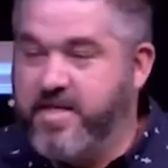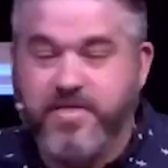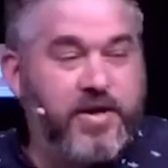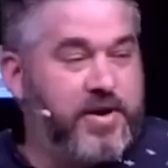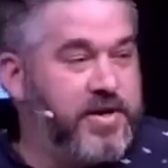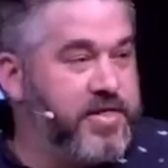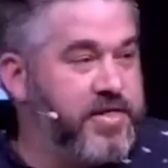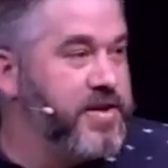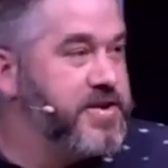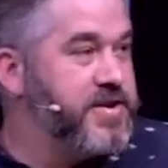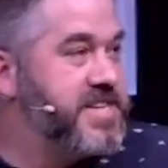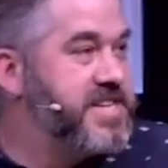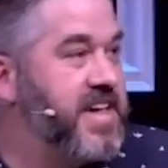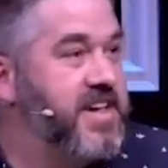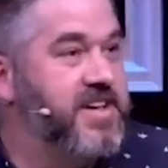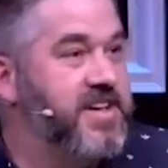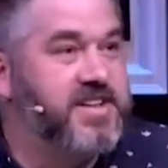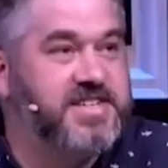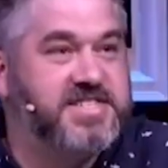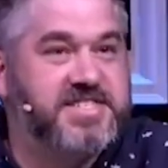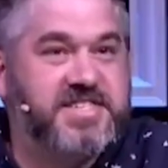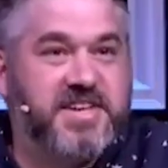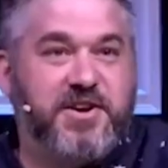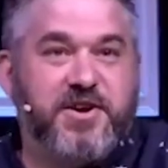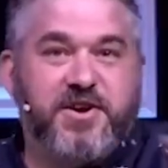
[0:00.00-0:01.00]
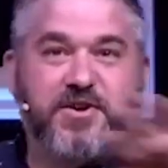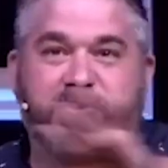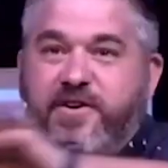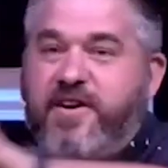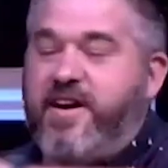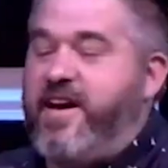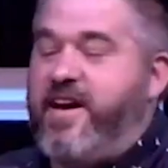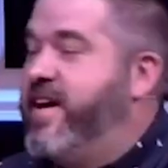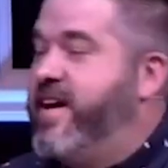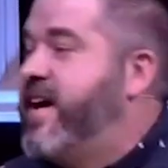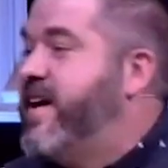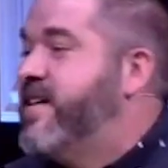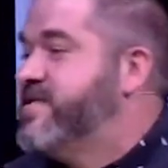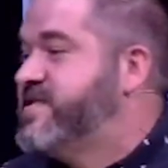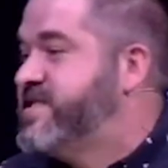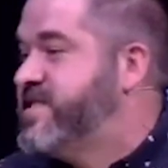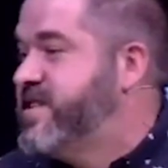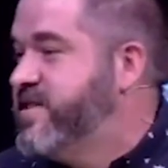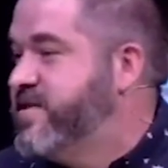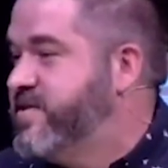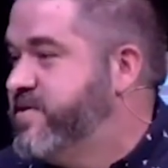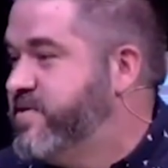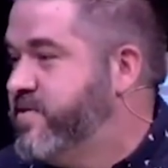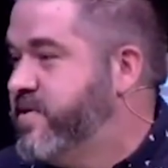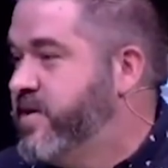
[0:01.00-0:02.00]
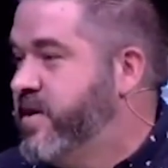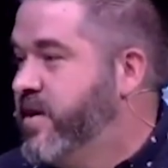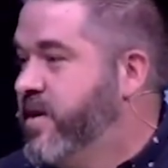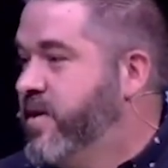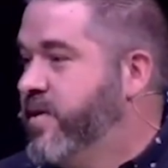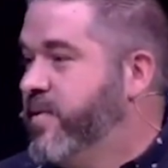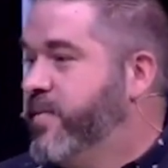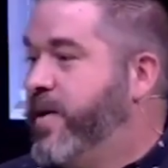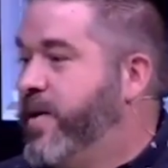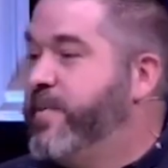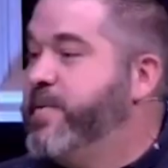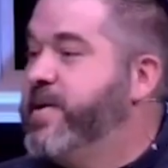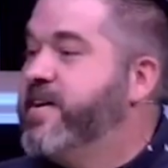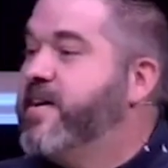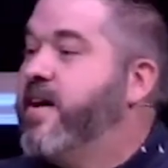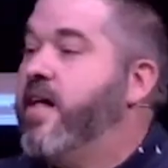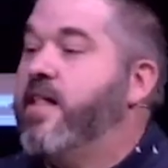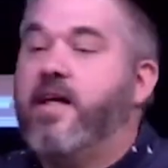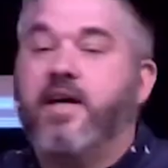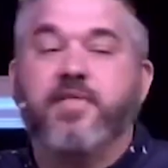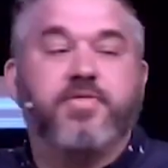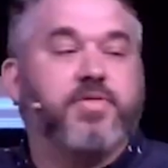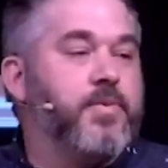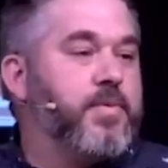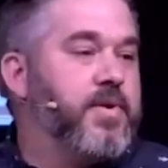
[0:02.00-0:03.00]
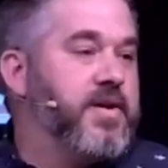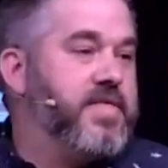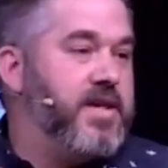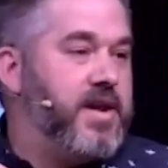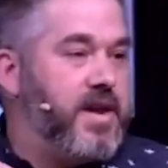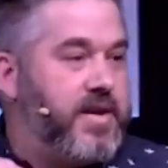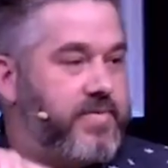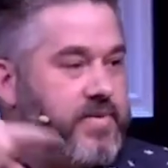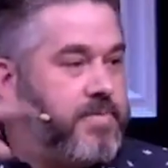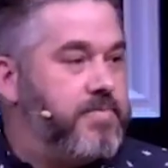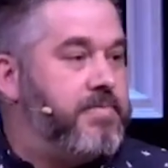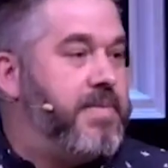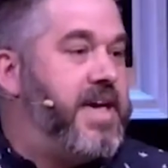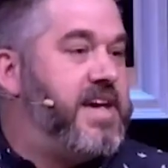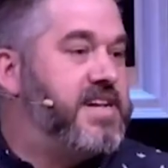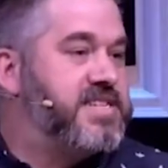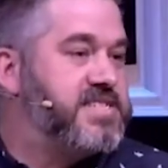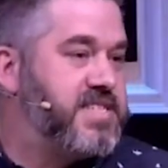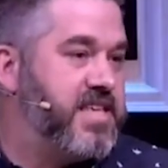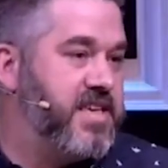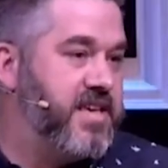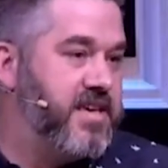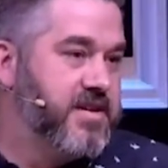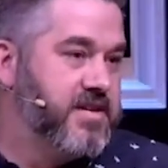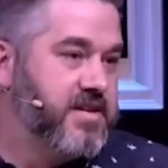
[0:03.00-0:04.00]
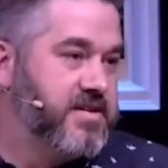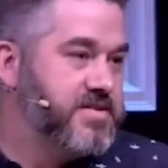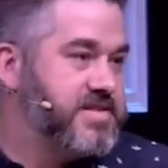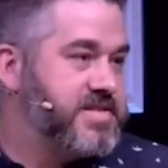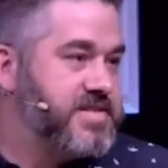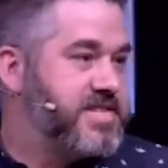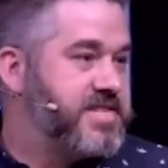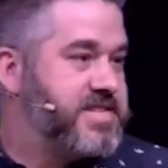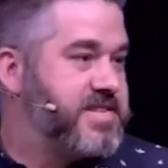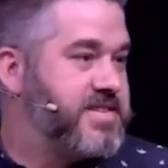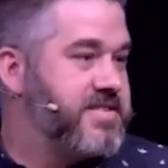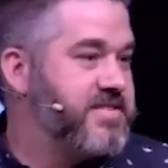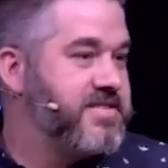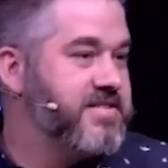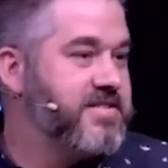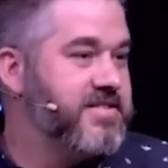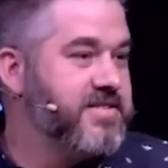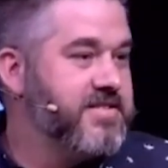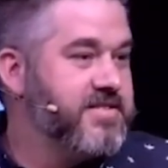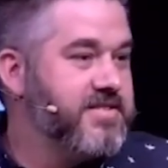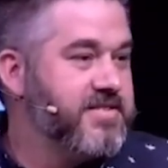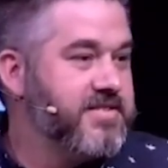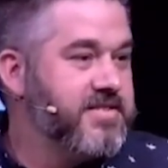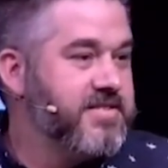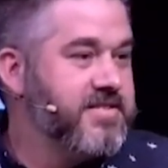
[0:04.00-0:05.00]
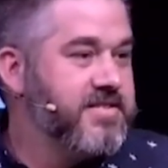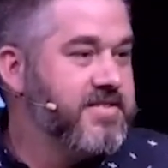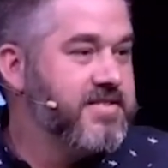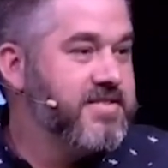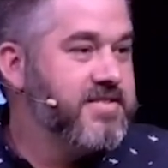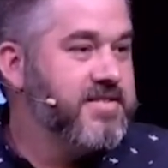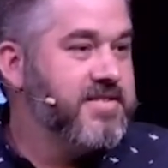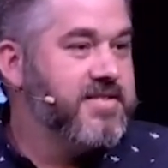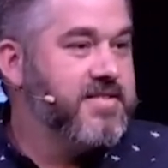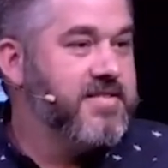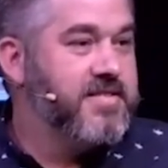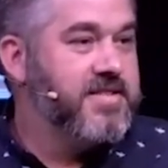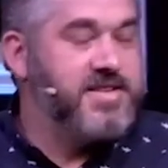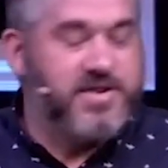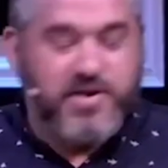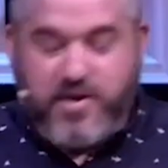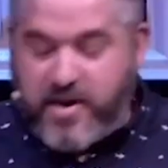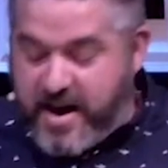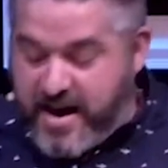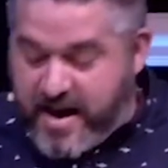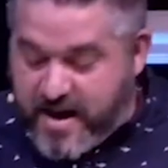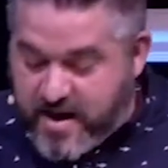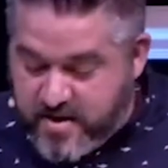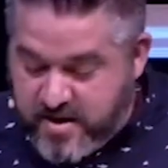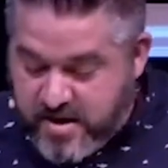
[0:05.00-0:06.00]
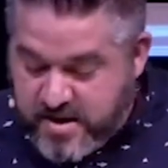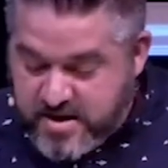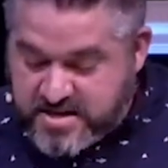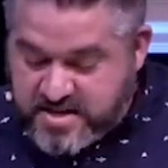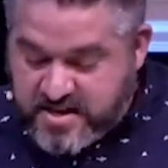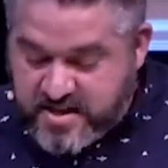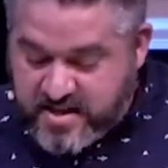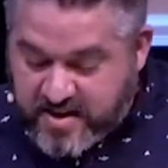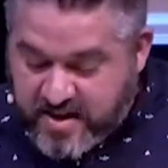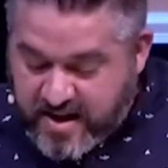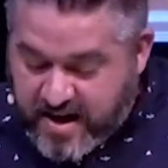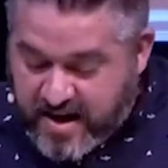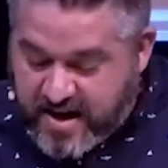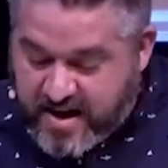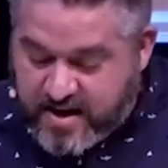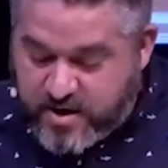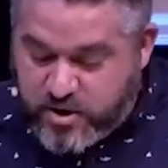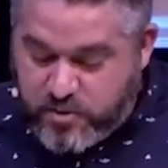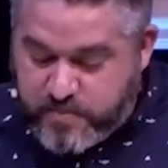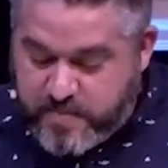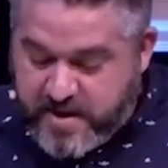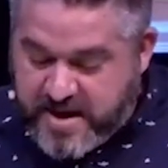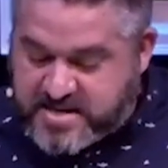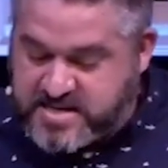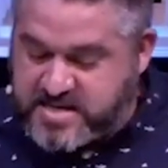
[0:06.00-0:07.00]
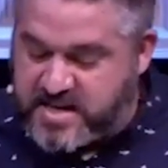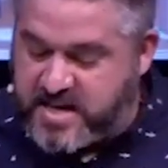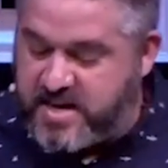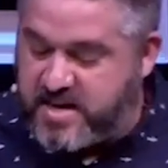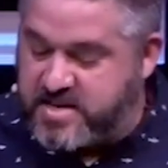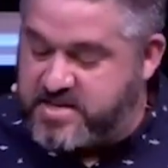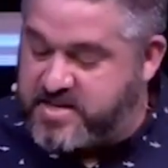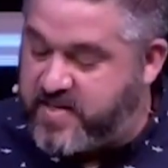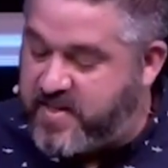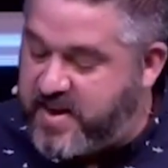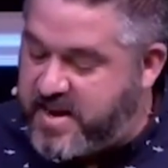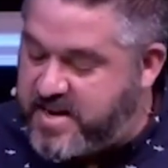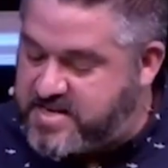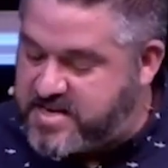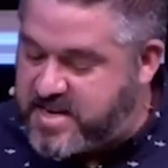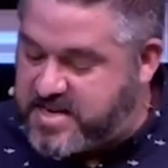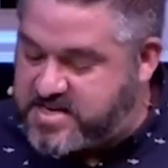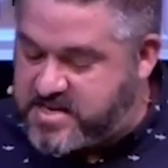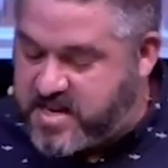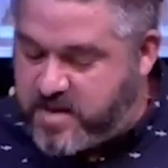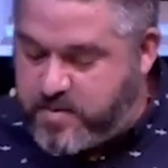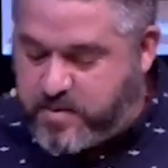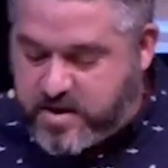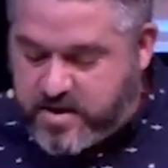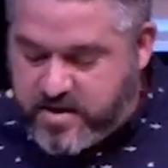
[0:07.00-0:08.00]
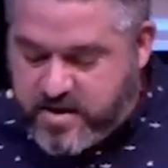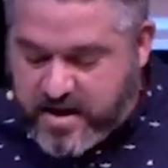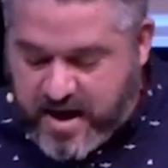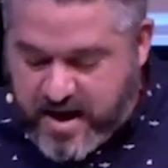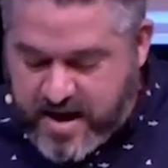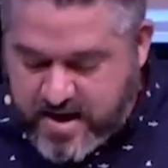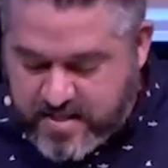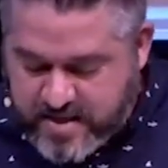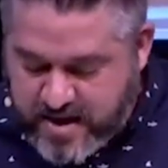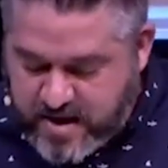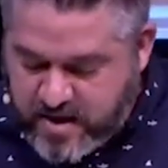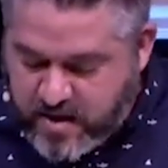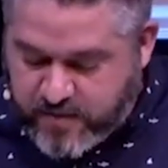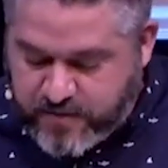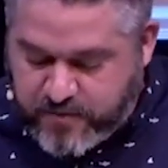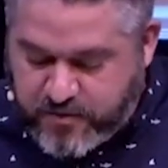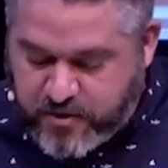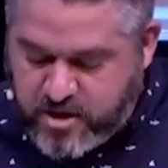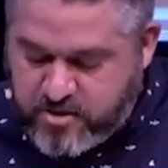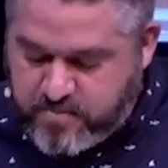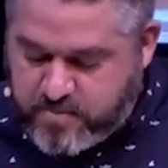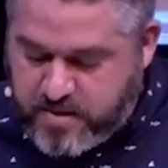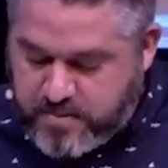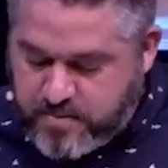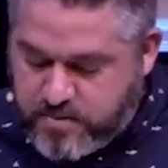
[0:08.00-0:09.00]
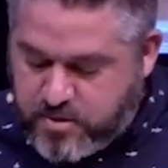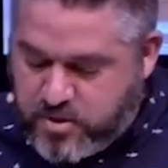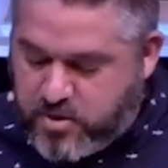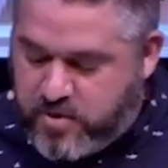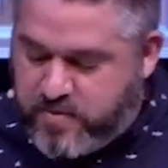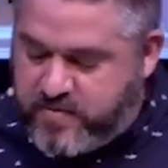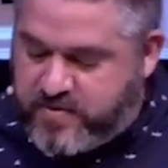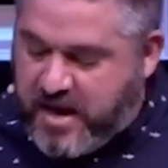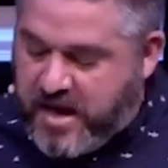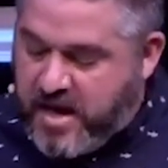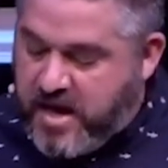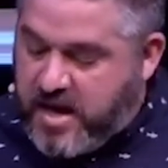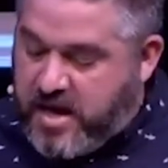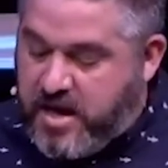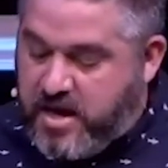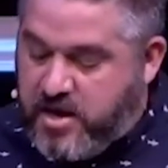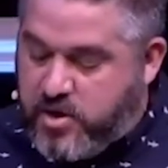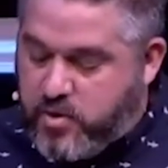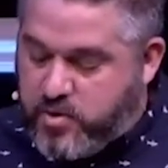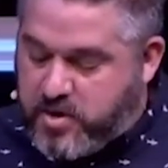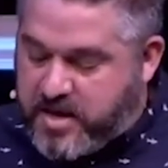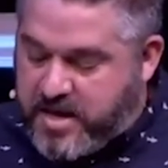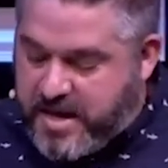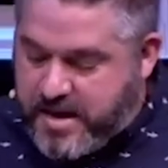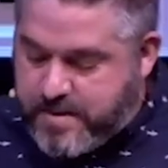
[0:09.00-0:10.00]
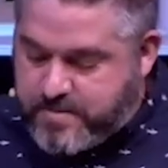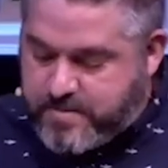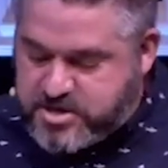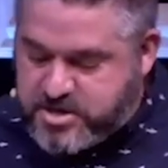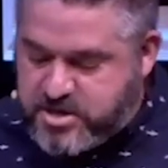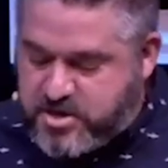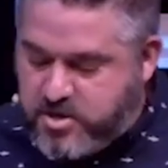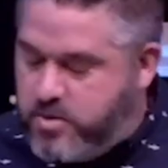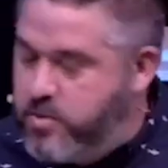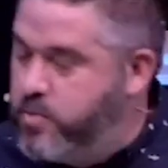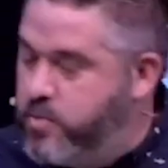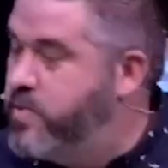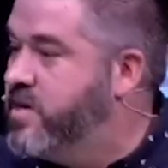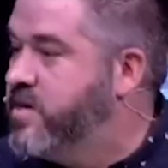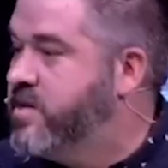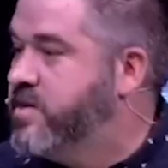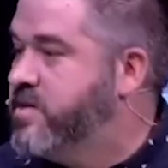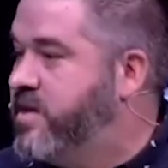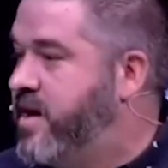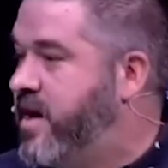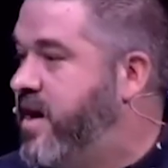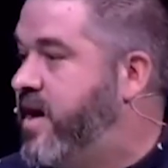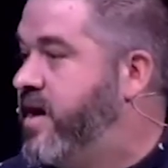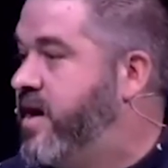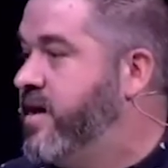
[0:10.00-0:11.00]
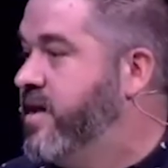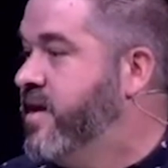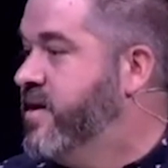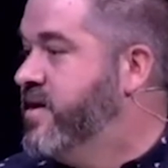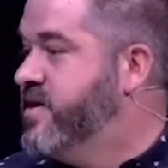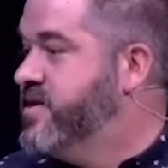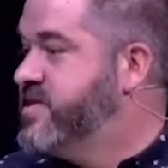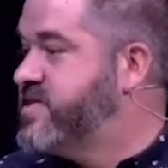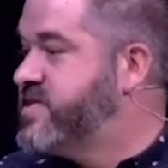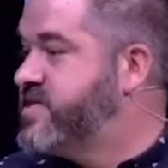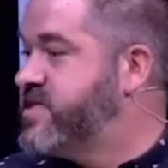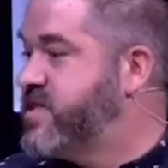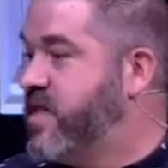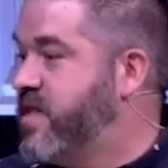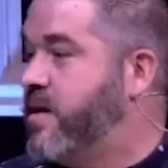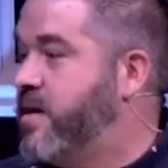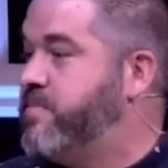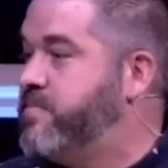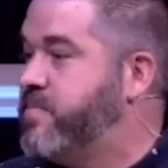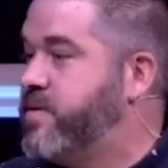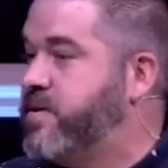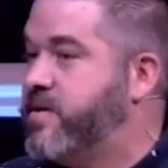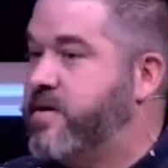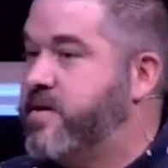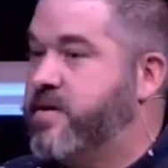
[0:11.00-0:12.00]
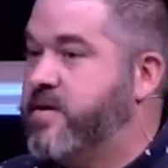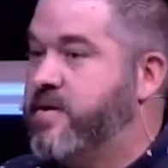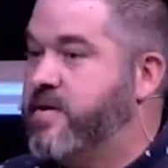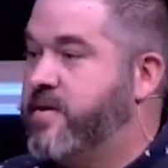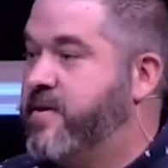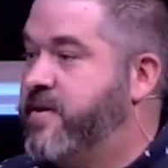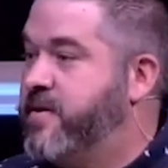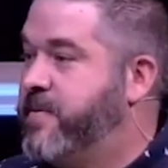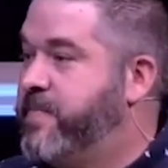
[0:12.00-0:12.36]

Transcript: Those hills that you're crying out to, why don't we call out the one that even makes the hills? Let's cry out to the God who makes the hills. And then he says, he will not let your foot be moved. He who keeps you will not slumber.